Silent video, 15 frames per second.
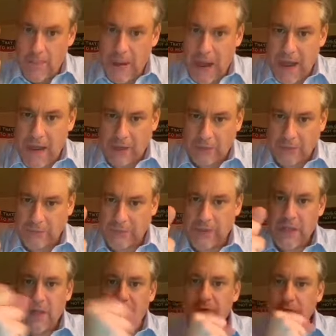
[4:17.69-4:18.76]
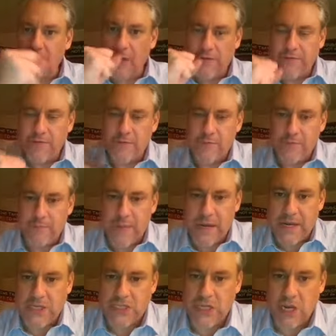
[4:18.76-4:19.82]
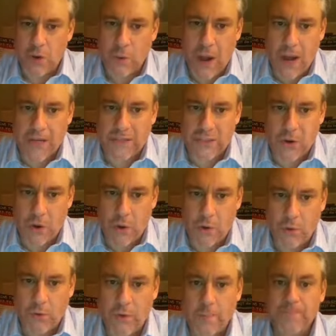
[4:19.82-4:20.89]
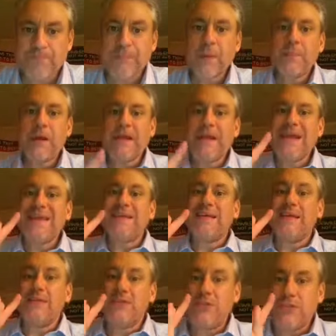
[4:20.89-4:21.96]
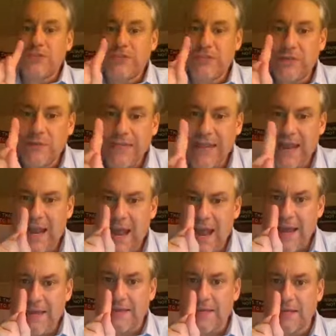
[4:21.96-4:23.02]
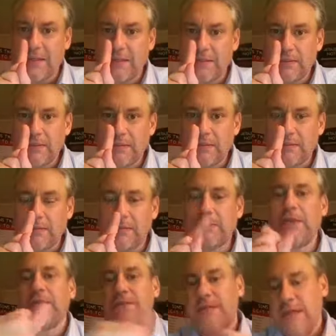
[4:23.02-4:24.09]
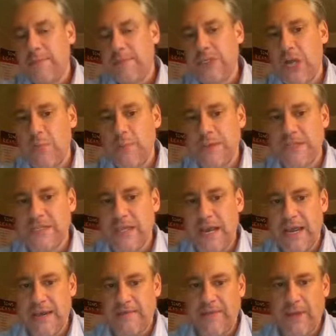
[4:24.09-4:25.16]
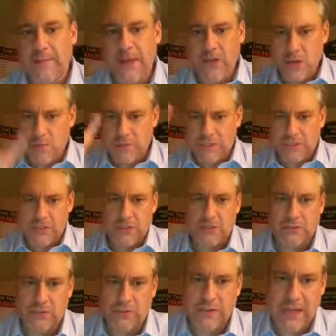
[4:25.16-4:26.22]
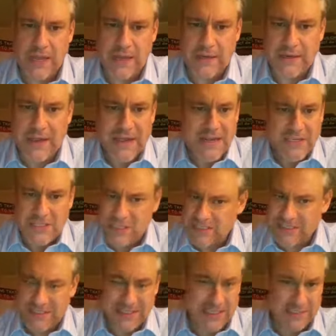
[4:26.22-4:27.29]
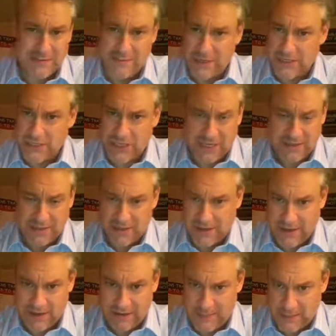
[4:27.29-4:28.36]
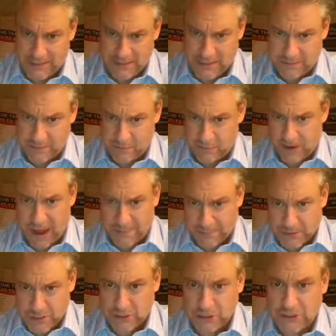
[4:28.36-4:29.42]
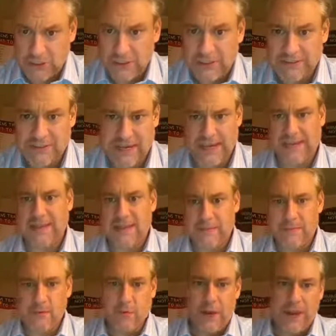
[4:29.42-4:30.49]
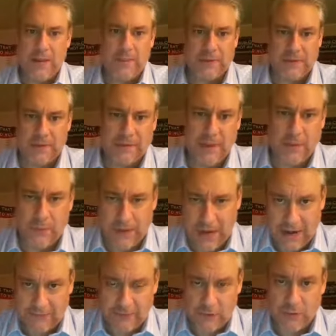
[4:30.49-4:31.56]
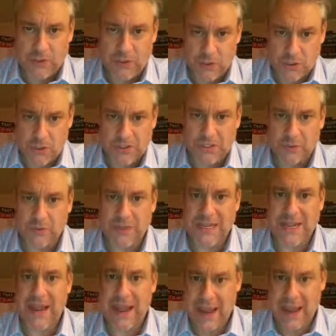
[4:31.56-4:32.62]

abound, the love of many shall wax cold. But he that endures till the end, the same shall be saved. Amen. You must endure to the end. Jesus doesn't mention anything here about some rapture taking them away, but that they would have to endure till the